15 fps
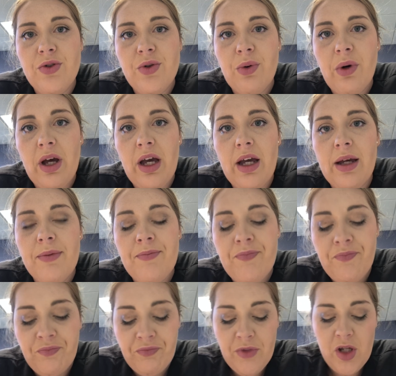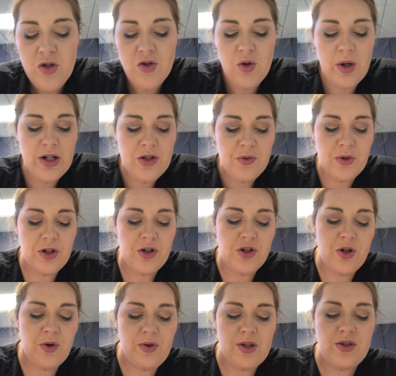okay? So I just want to show
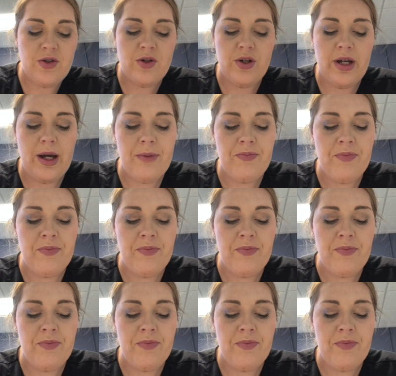this to you.